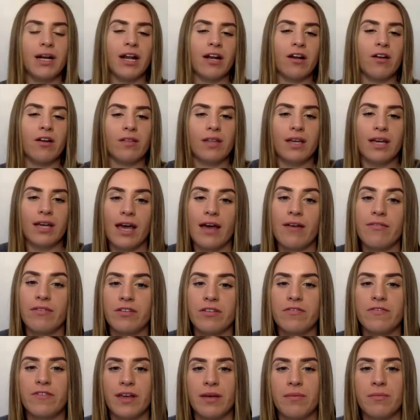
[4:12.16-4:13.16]
I know, like, having
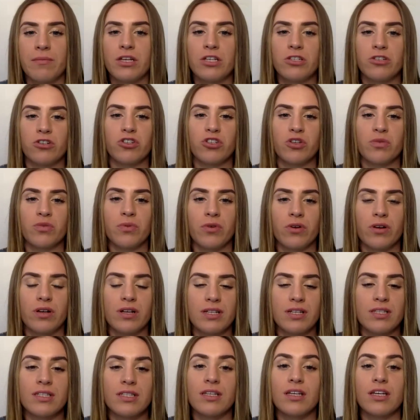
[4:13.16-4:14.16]
family as your support
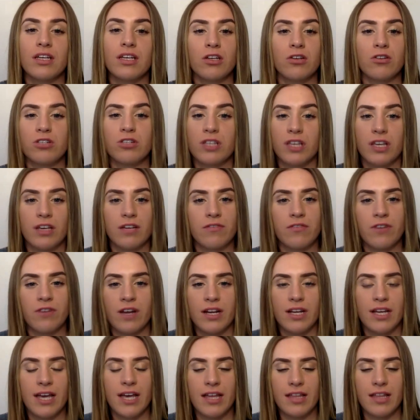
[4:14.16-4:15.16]
is a huge thing for
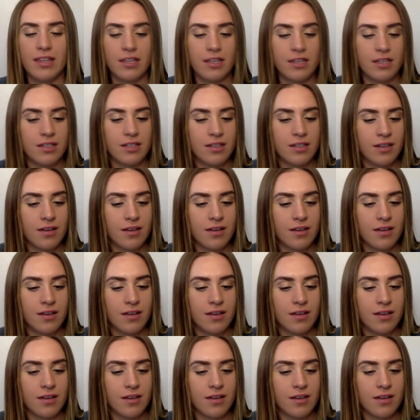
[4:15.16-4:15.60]
any athlete.